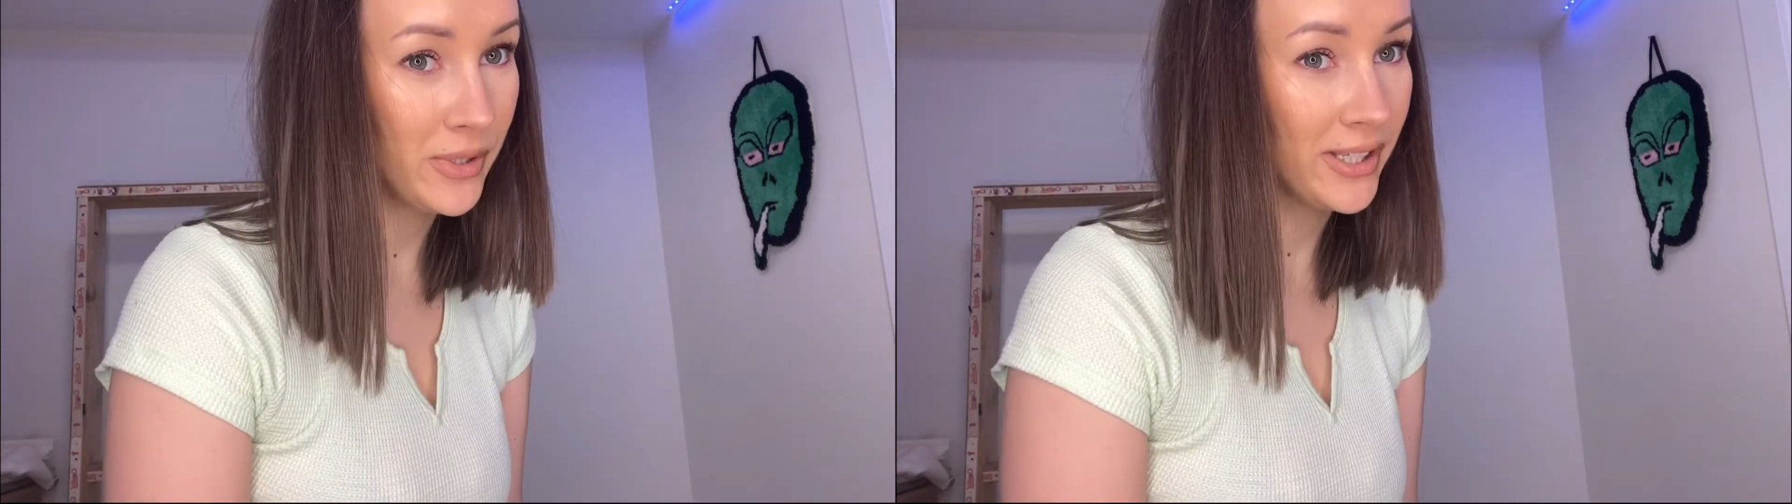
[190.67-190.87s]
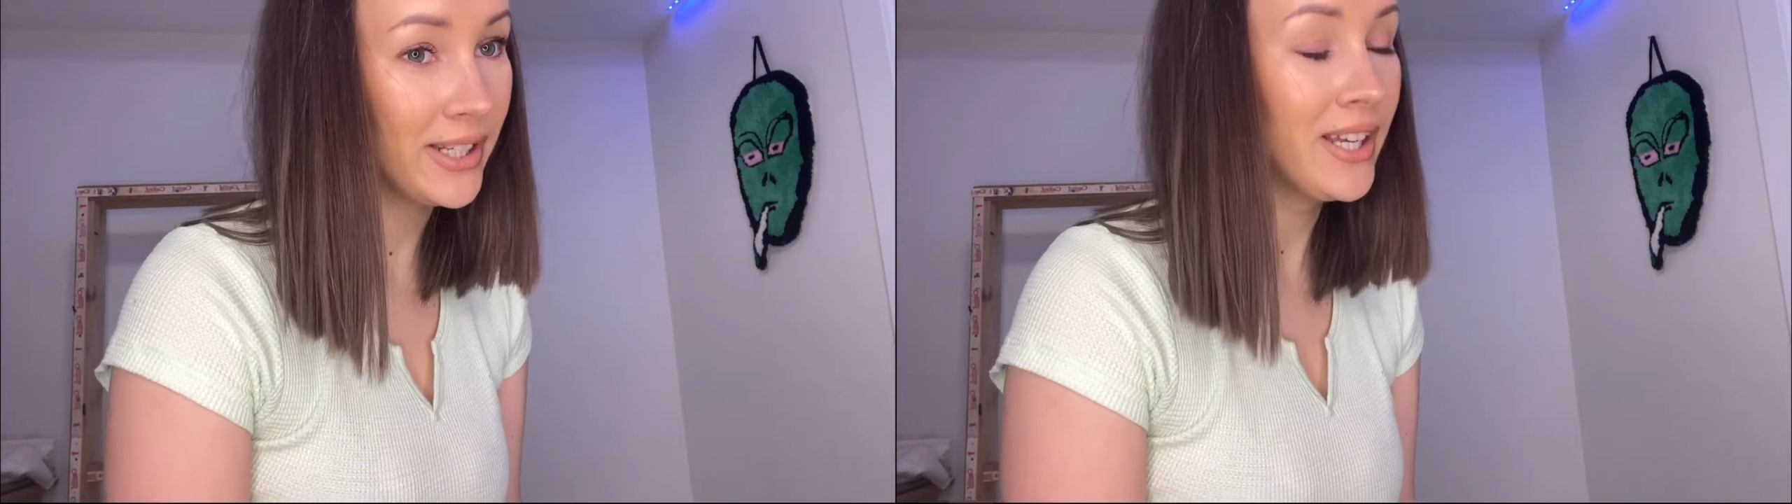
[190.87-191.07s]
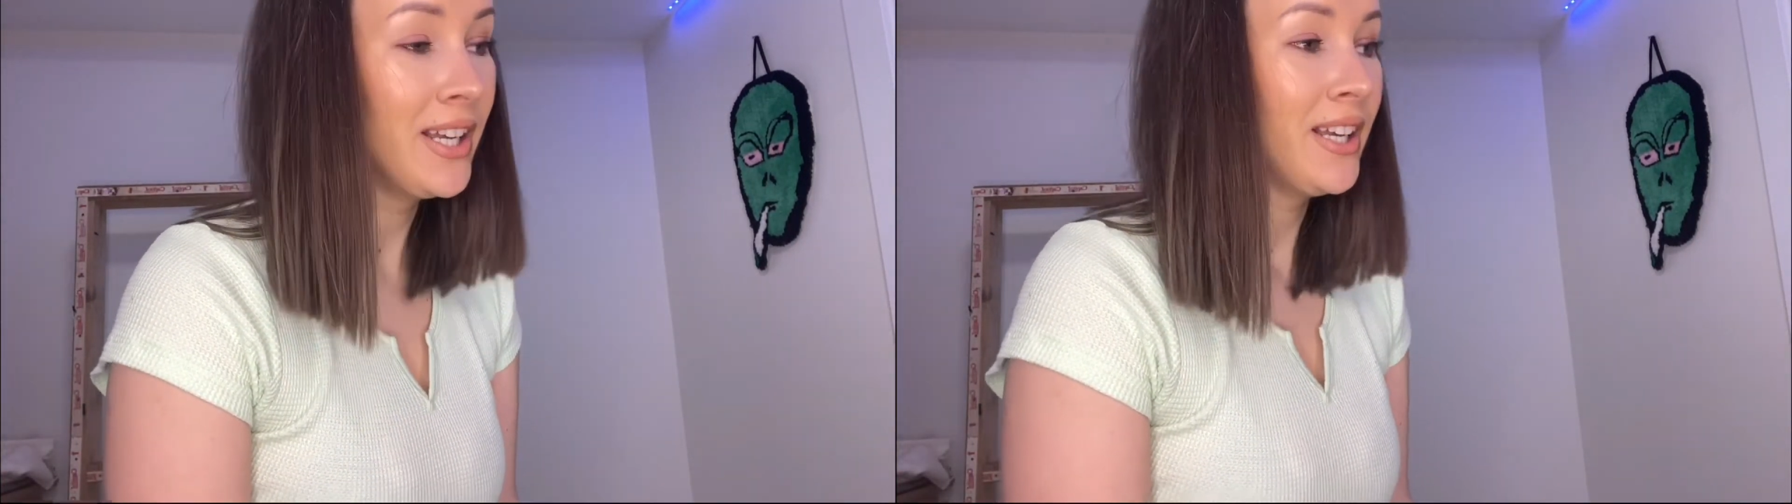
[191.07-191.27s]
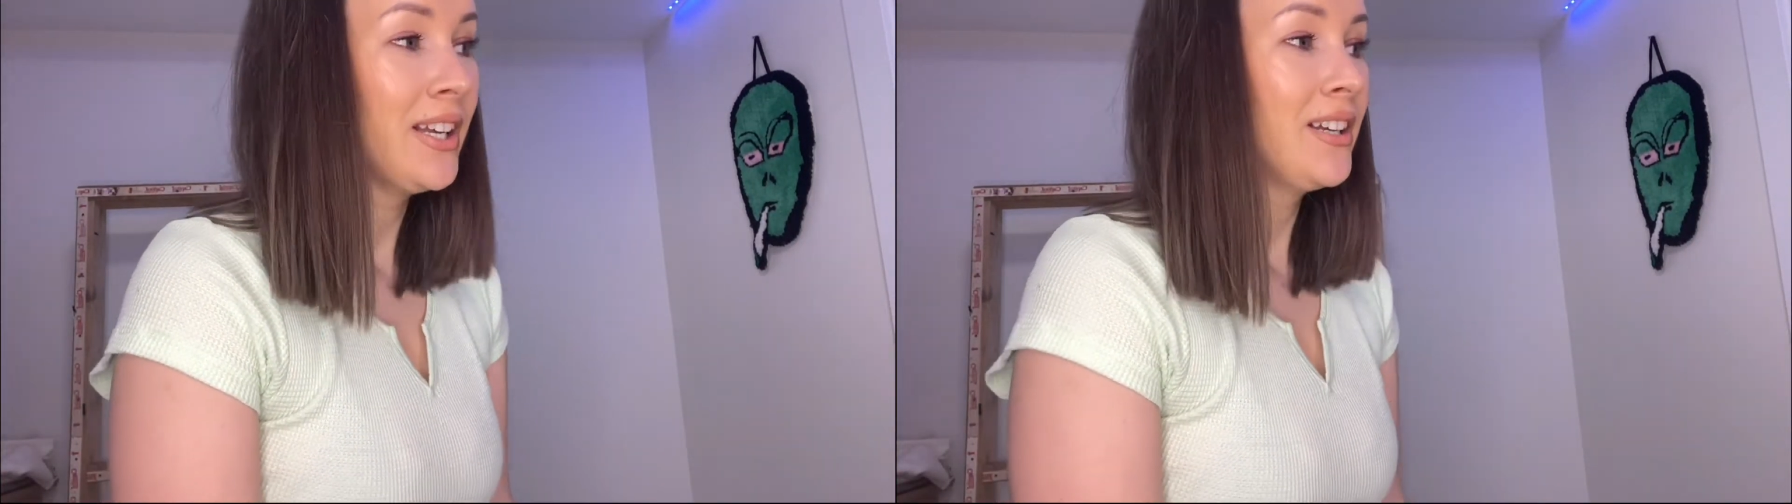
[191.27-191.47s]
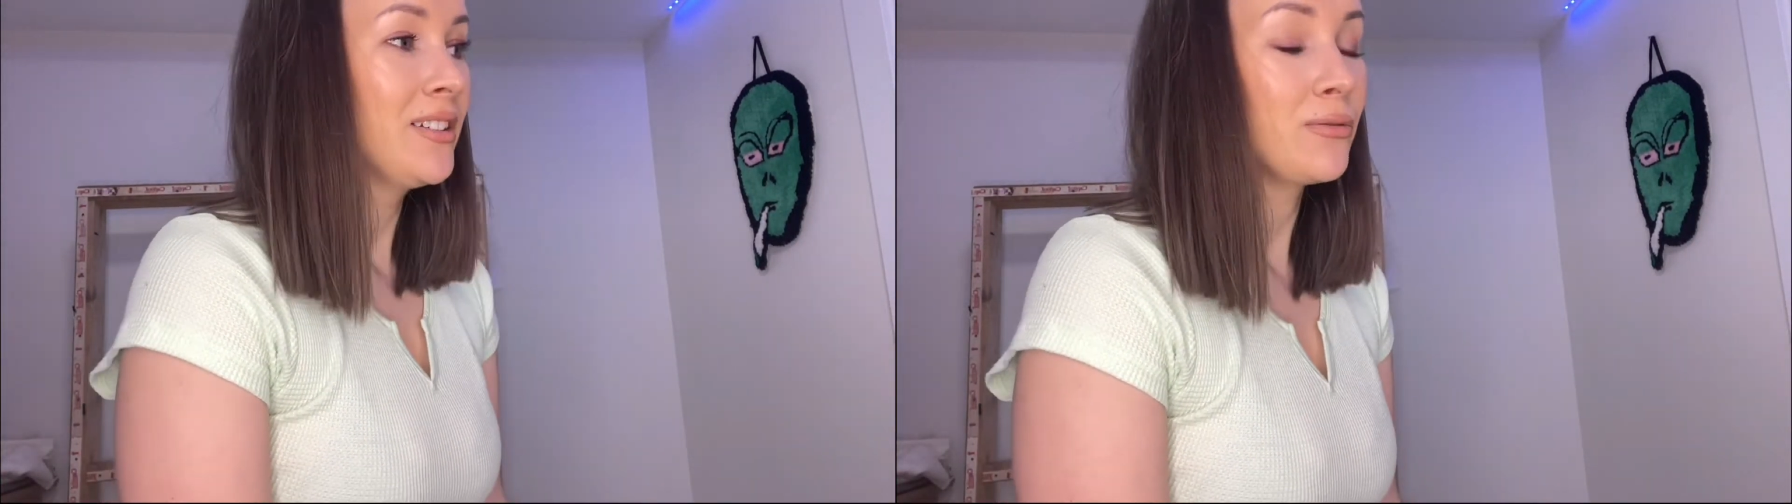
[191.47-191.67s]
but
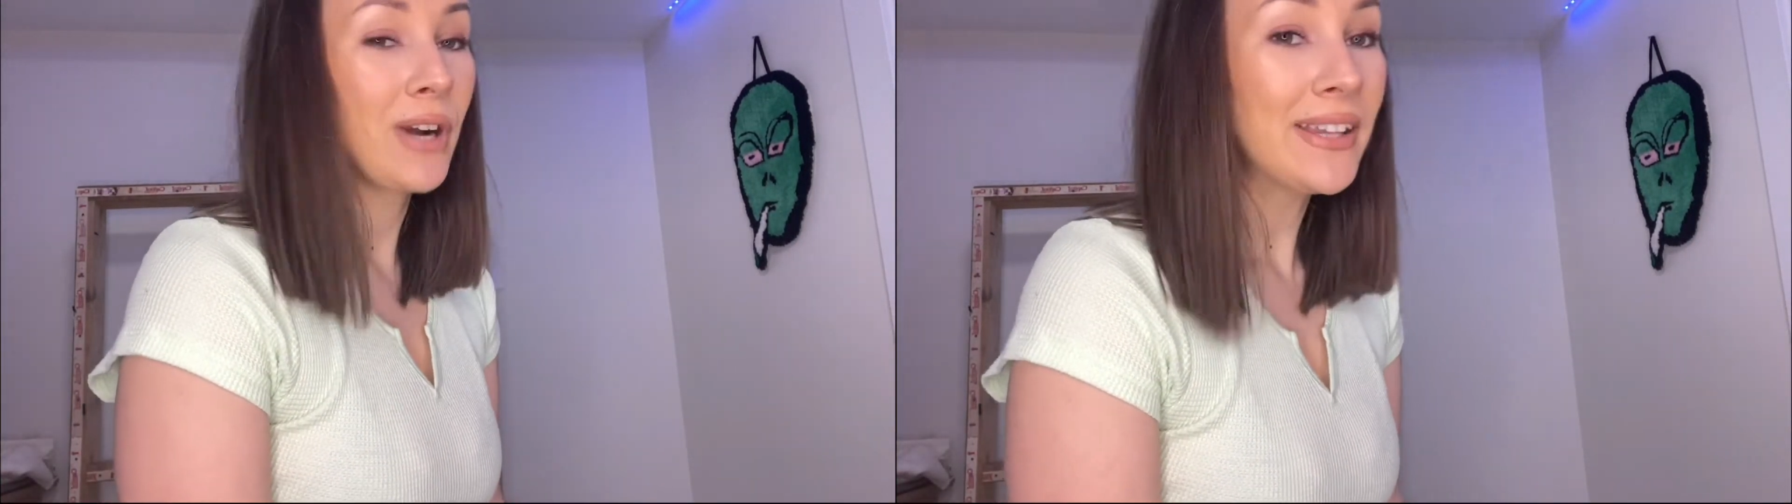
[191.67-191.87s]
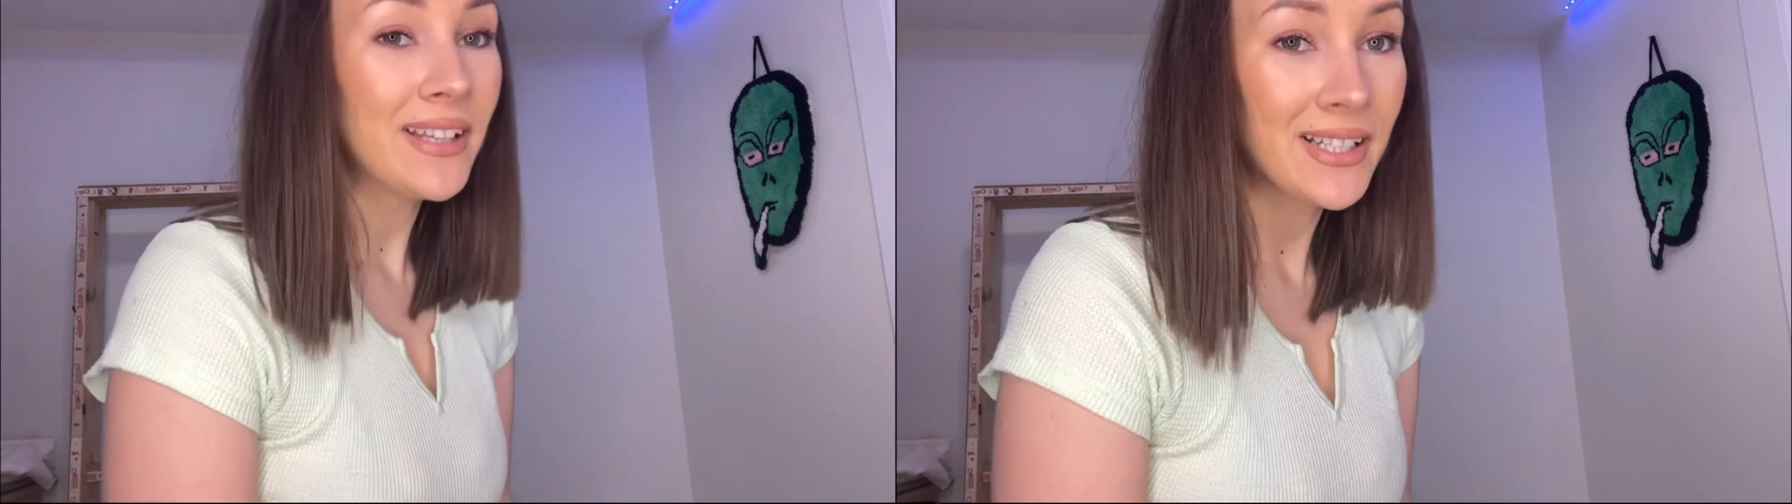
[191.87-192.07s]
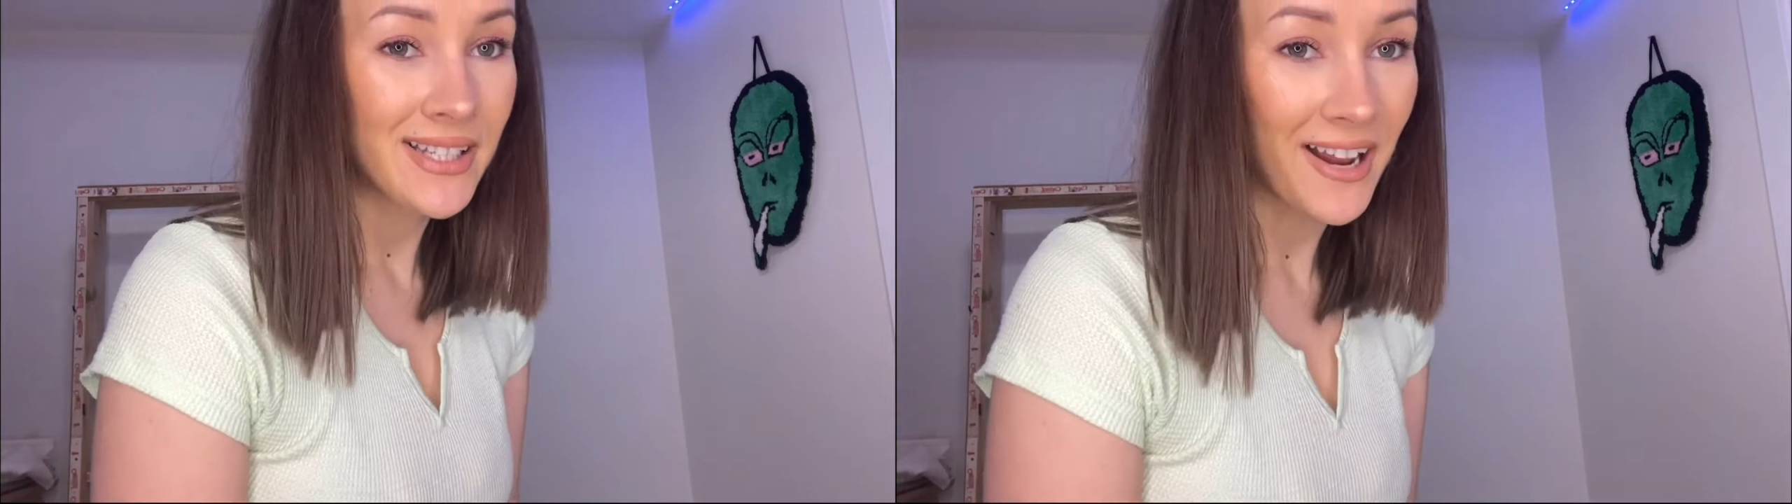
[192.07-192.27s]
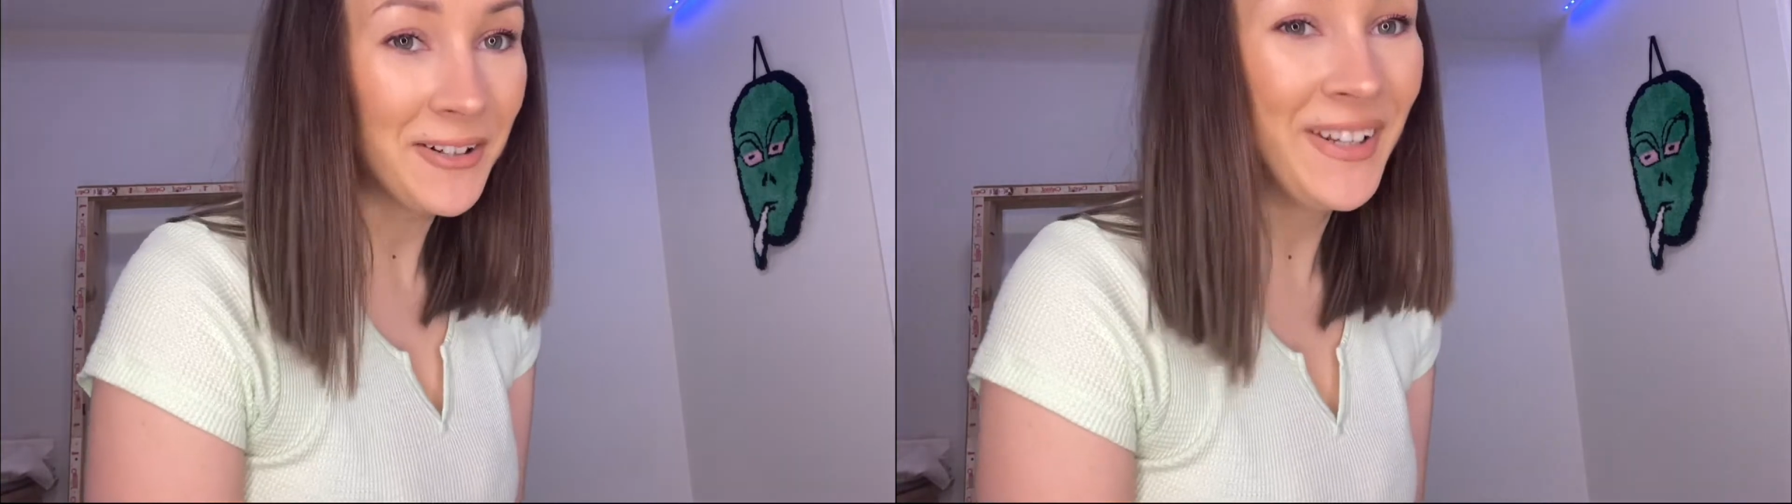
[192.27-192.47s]
write that down.